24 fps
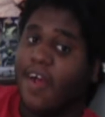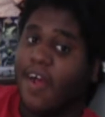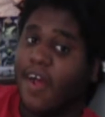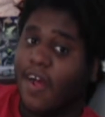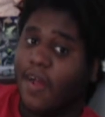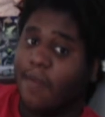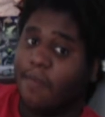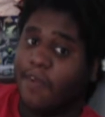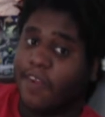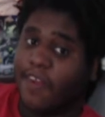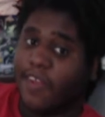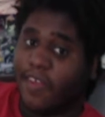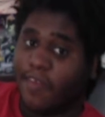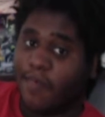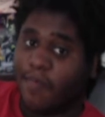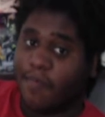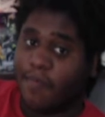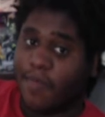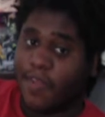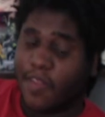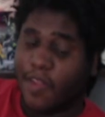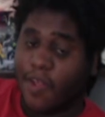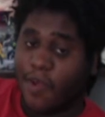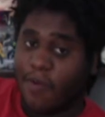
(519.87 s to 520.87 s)
I'm going to give
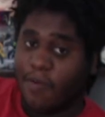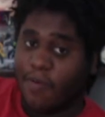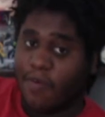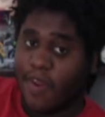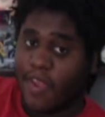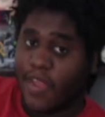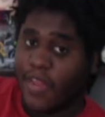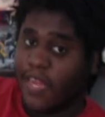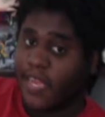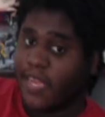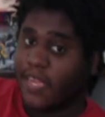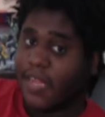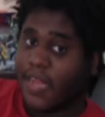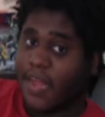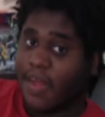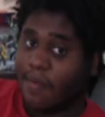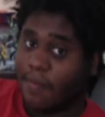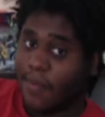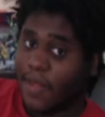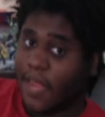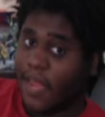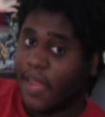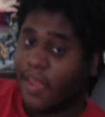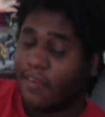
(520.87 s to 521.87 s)
him a low rating. I'm
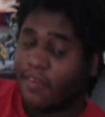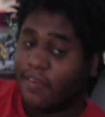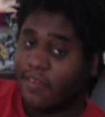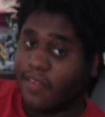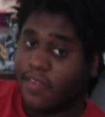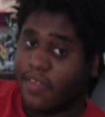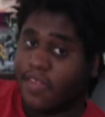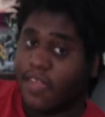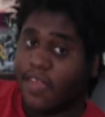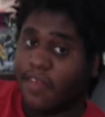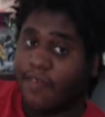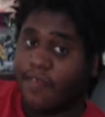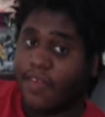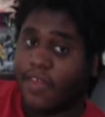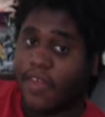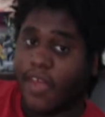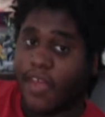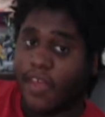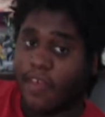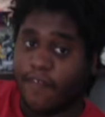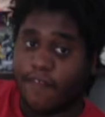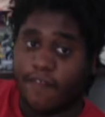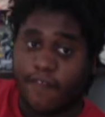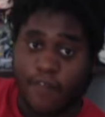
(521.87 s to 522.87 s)
going to actually give it
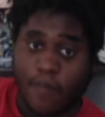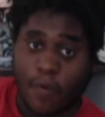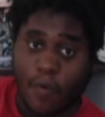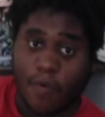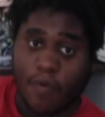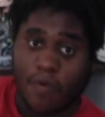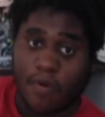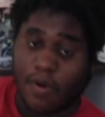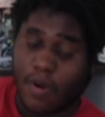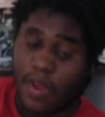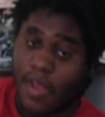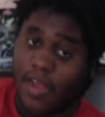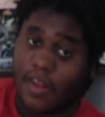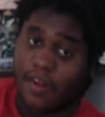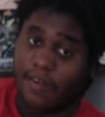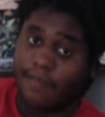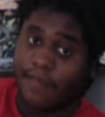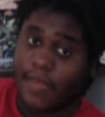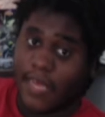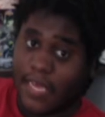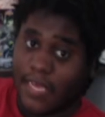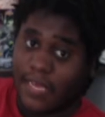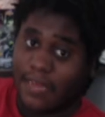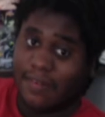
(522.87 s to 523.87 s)
a 4 out of
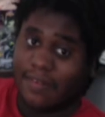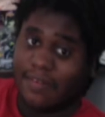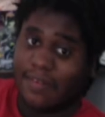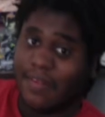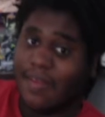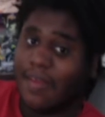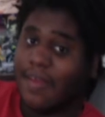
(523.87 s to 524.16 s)
8.